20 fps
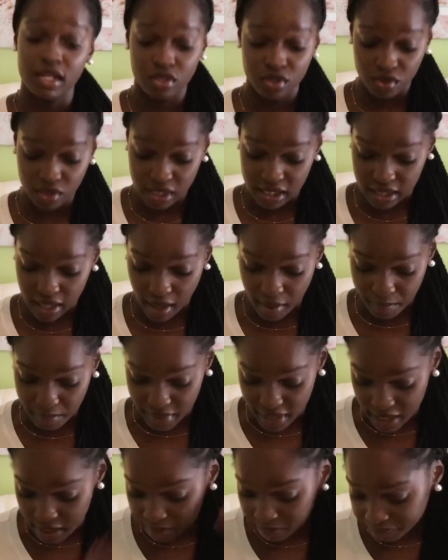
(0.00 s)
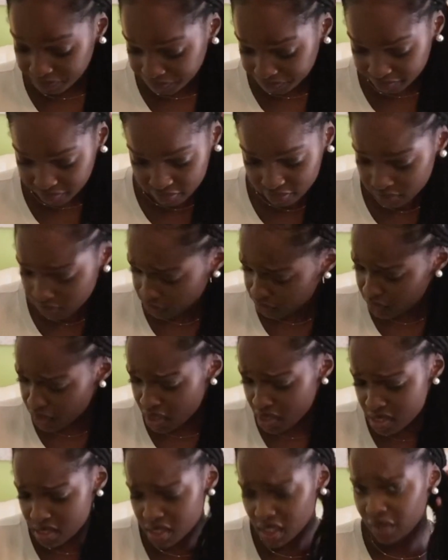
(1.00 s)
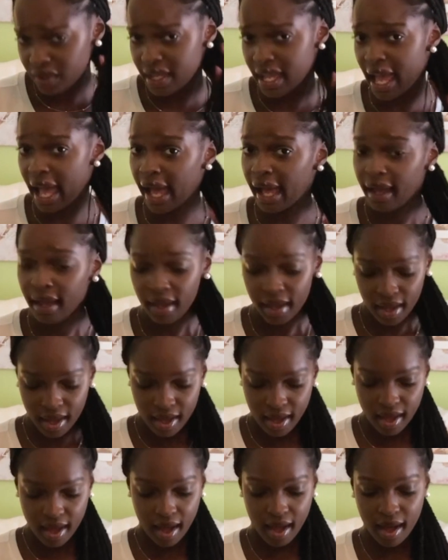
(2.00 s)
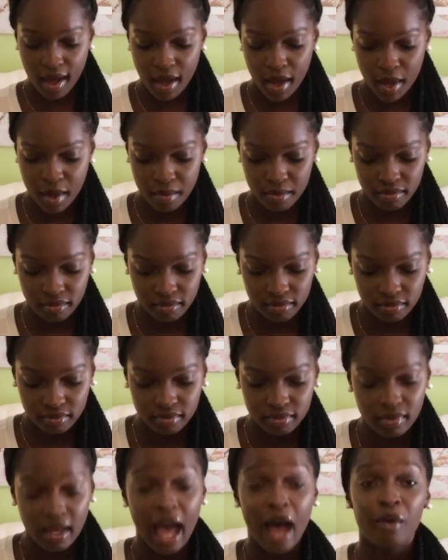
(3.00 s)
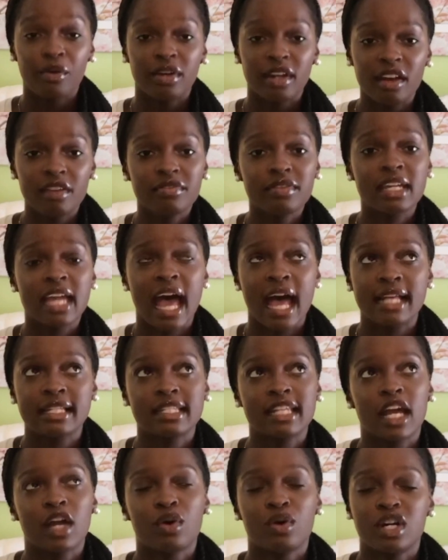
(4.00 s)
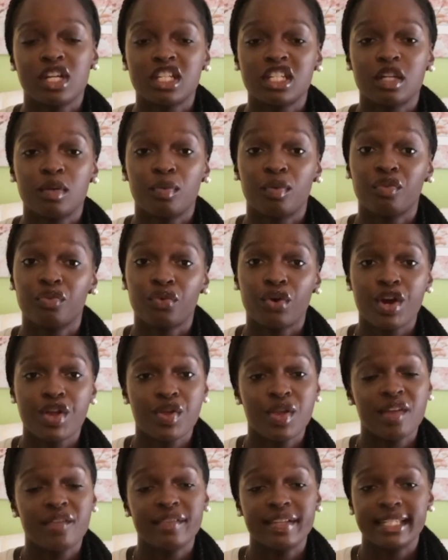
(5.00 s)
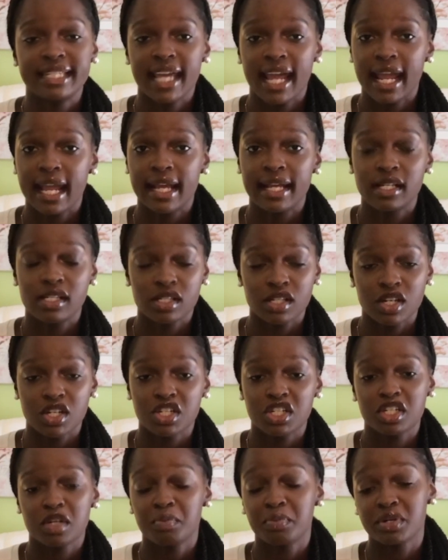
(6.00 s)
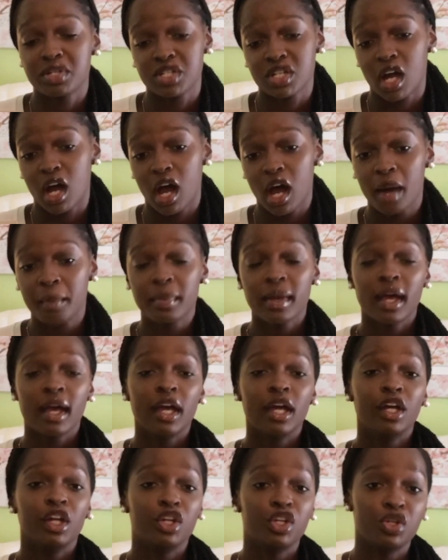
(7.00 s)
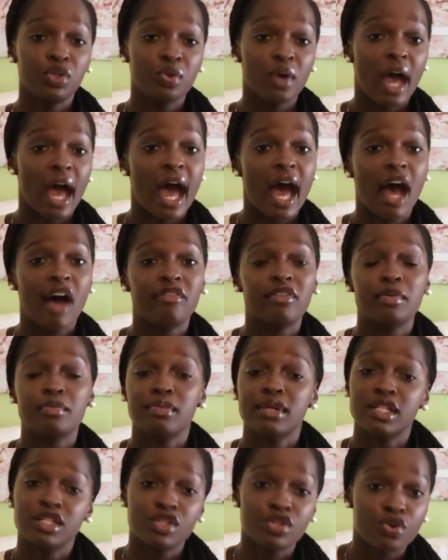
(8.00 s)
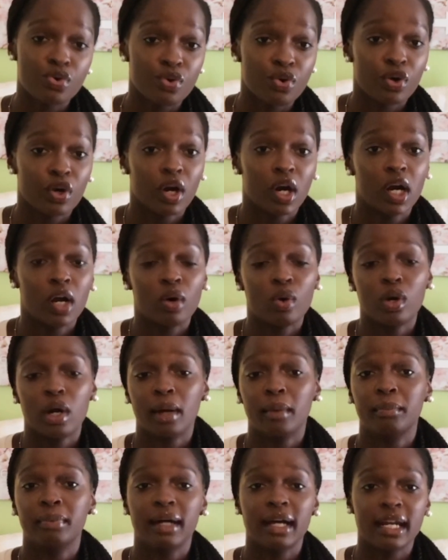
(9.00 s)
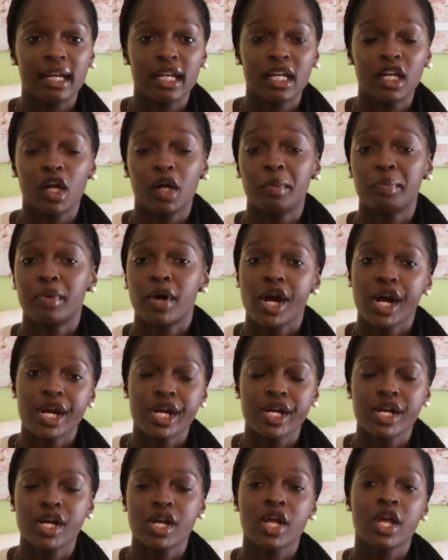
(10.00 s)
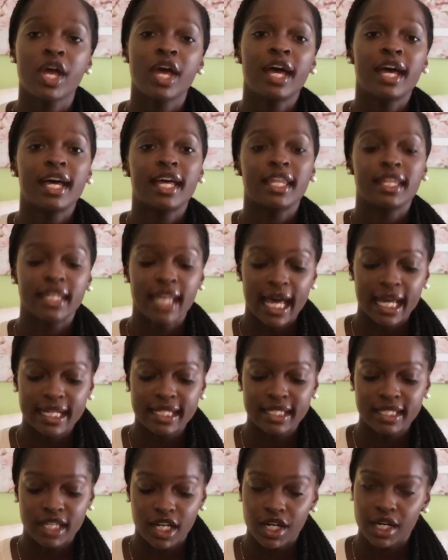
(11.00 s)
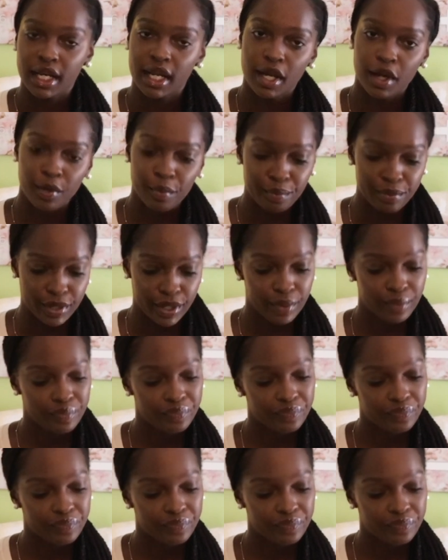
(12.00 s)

this company. So yeah, I would definitely ask that question before you even take an internship or job. Do you have a mentor or a buddy or a partner that is there to help you?